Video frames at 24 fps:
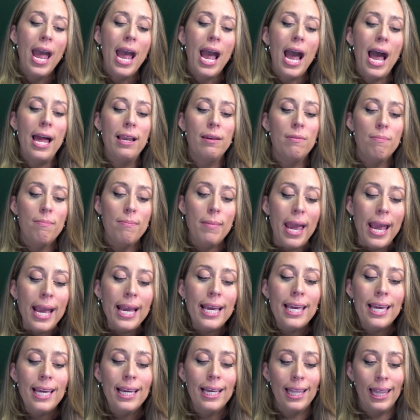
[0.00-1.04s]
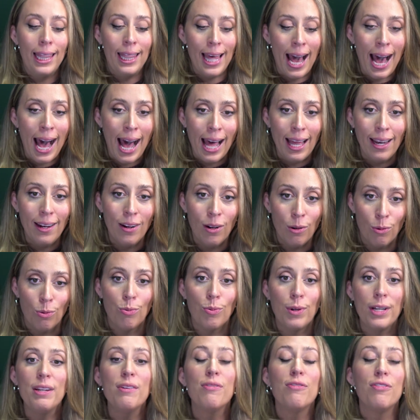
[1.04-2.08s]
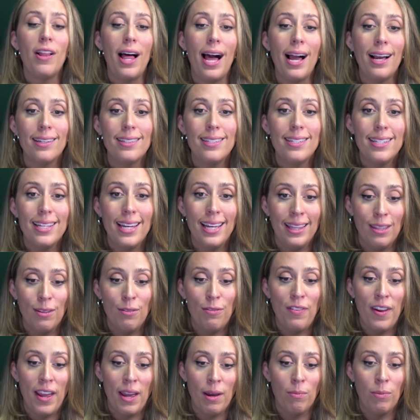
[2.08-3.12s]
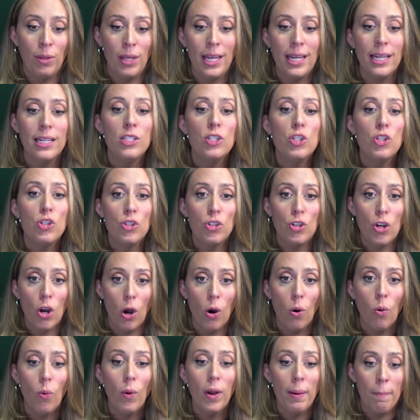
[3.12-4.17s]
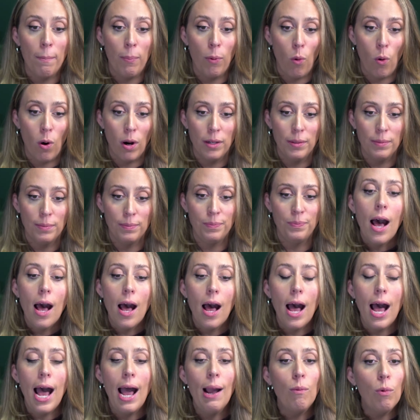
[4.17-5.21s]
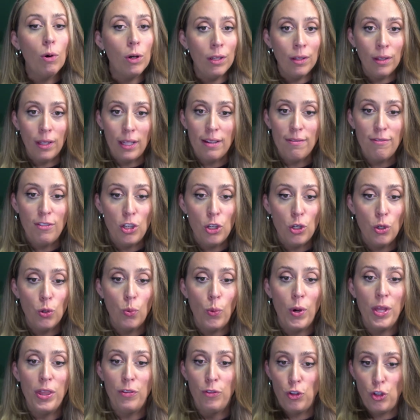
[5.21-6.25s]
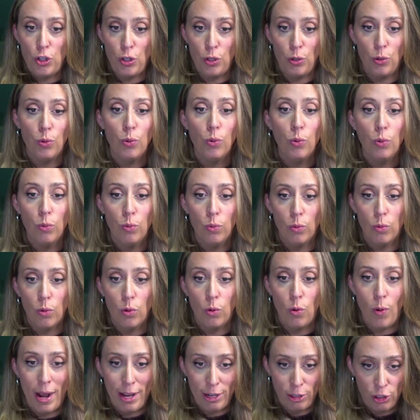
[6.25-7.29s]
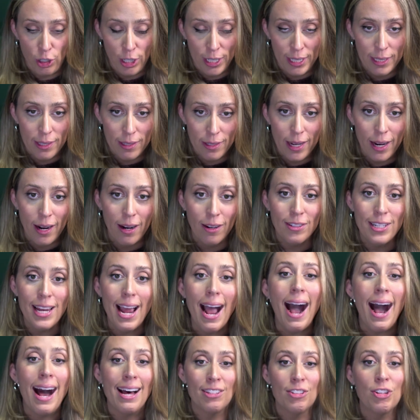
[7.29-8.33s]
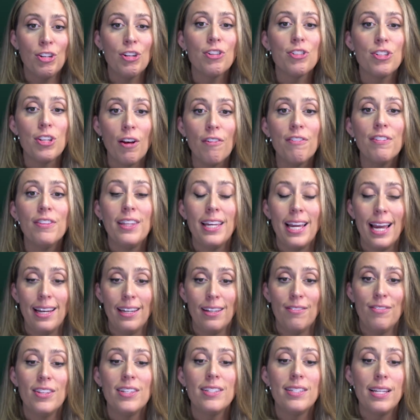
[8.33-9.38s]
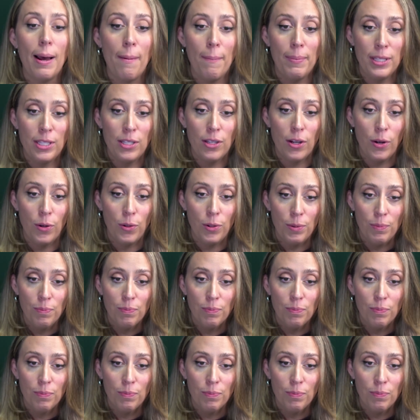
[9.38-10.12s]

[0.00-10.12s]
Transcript: And making that a reflex in the family is so important. I want to leave you with two questions here to ask yourself at the end of this episode.